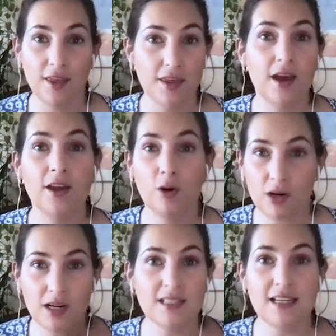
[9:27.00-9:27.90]
an
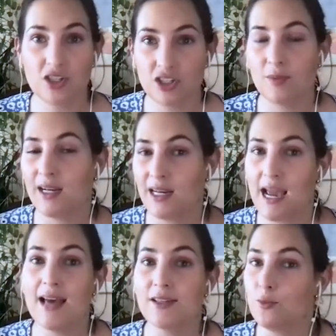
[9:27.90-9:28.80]
organization typically
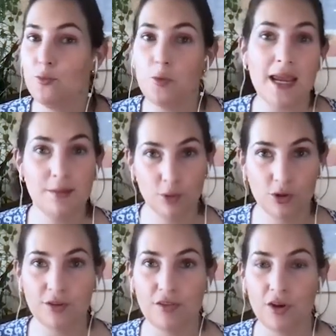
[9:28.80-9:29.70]
has way
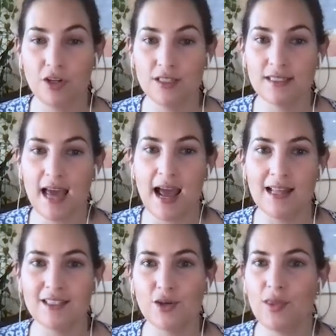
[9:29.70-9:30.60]
more of those.
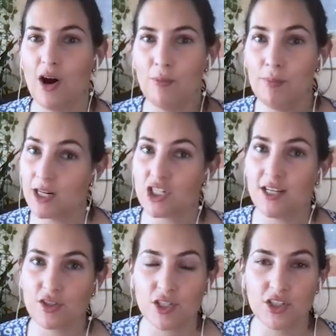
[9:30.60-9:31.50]
And so they are much
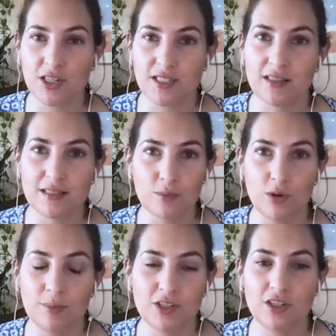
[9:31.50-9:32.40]
less restricted. There's
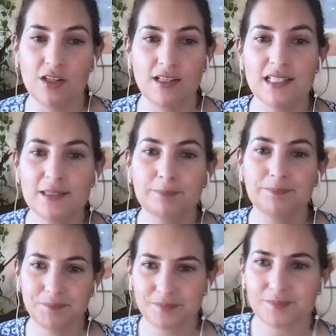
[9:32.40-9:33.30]
more opportunities.
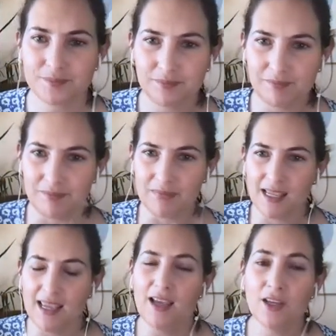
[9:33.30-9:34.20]

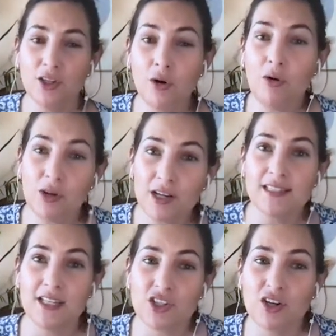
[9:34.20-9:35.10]
Your
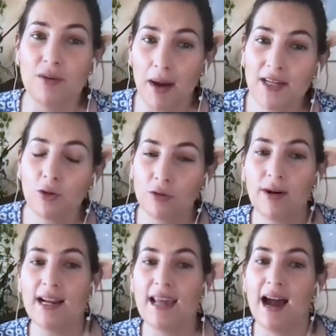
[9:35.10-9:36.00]
organization might
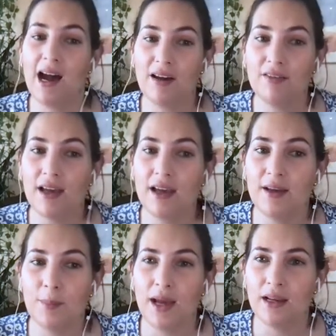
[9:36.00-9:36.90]
already have
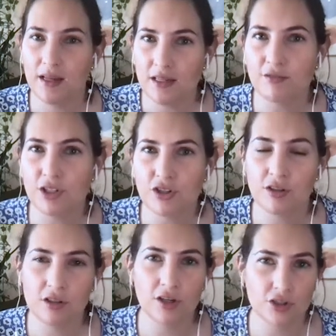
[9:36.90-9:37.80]
an
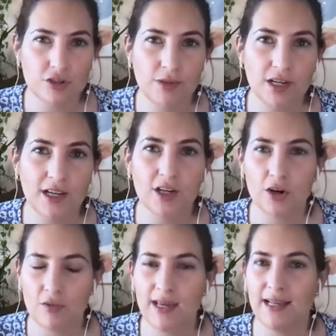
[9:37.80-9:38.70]
individual contributor
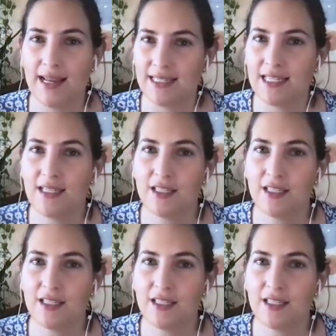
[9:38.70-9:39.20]
career ladder,